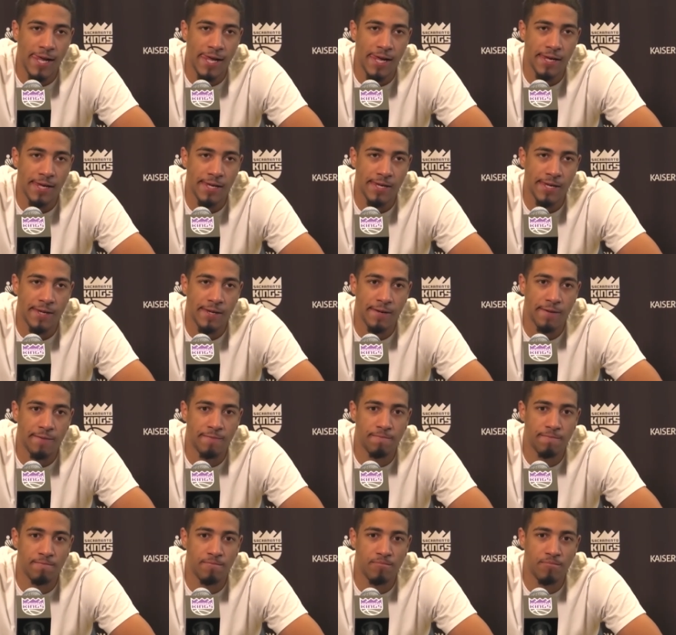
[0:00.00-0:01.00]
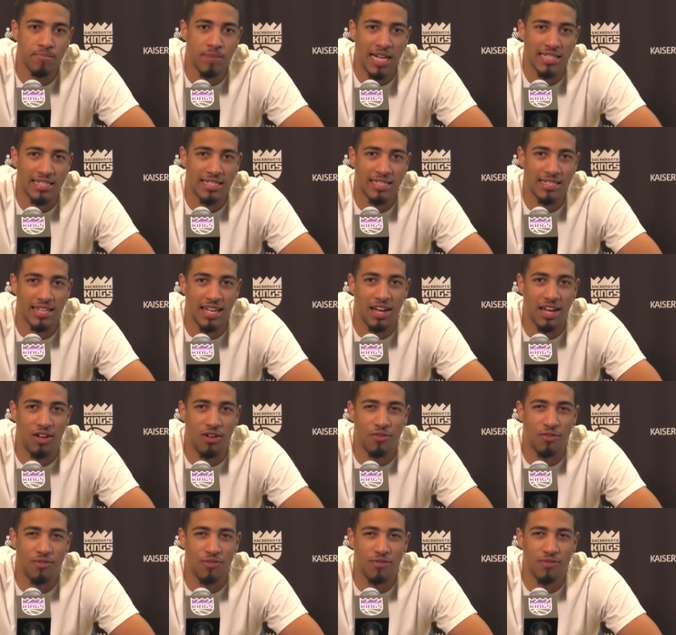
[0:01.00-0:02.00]
um,
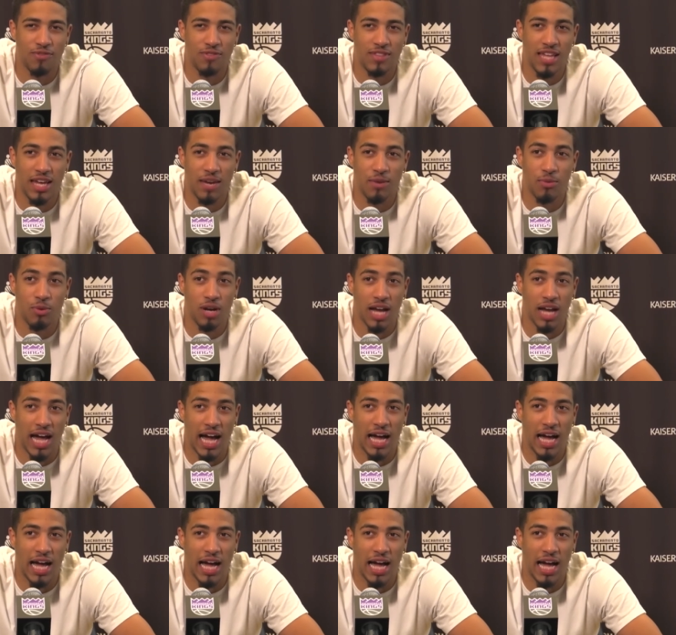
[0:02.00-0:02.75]
myself than what